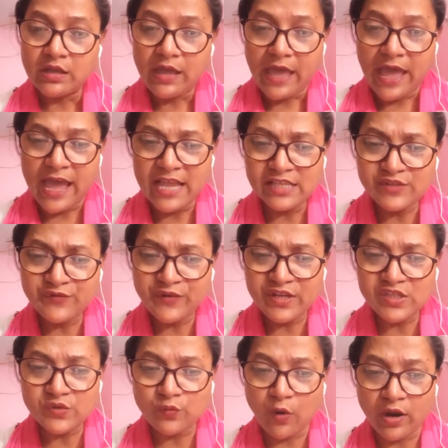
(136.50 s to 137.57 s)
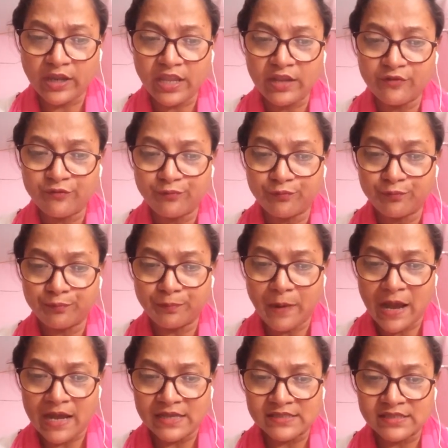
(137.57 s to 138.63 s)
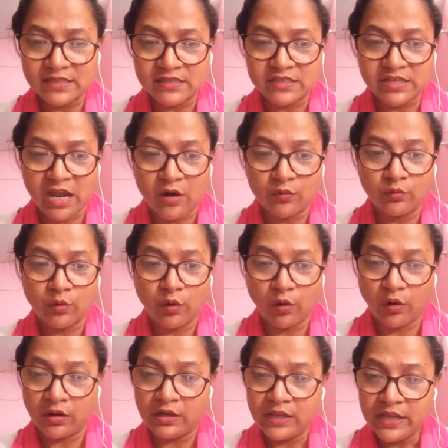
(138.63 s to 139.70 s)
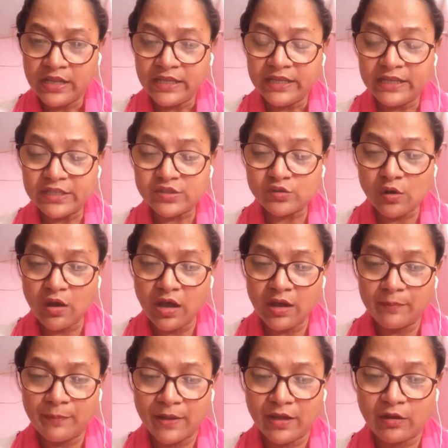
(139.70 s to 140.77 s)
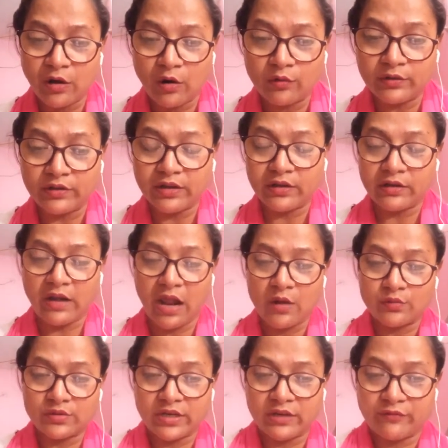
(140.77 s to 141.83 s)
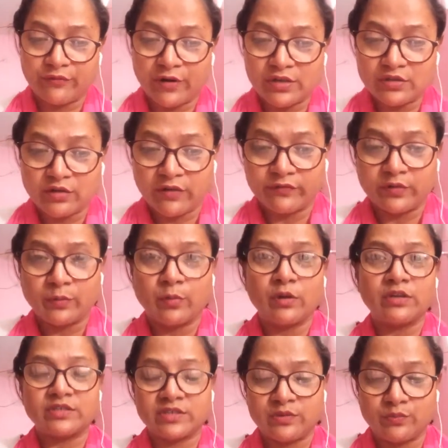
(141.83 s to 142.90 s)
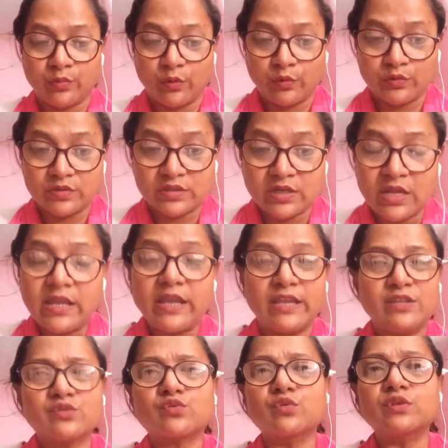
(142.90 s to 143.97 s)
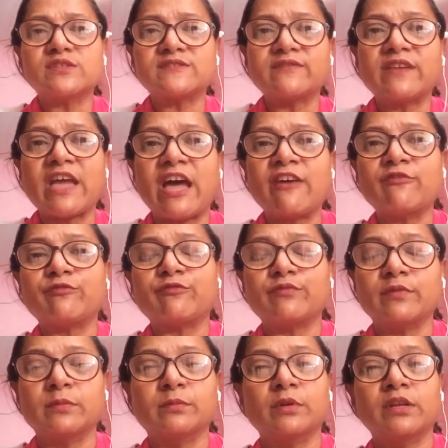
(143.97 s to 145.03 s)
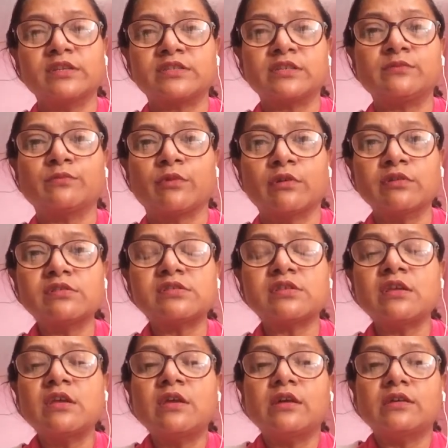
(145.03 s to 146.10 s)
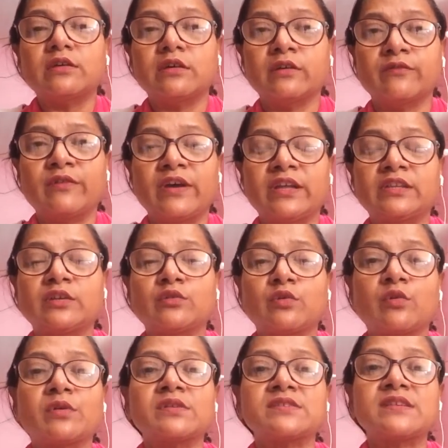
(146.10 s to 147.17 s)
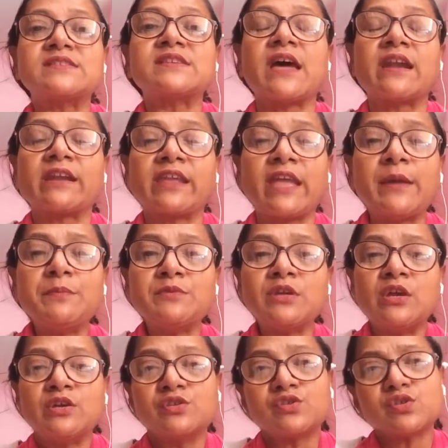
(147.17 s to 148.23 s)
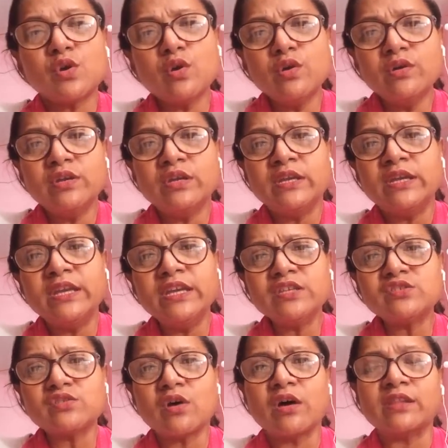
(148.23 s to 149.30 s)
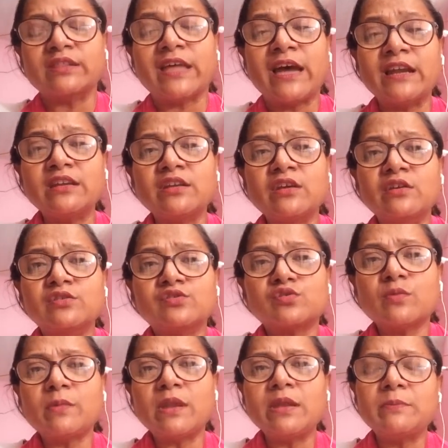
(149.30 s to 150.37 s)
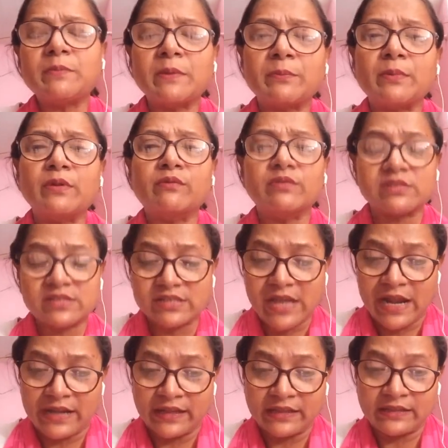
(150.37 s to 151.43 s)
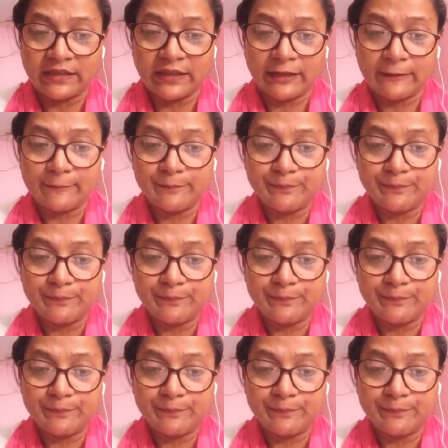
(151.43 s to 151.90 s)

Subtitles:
As Friends walking past the town hall, he saw a big crowd in front of the bulletin board. In schools, we have bulletin boards where the notices are kept. So he saw that so many people were standing there.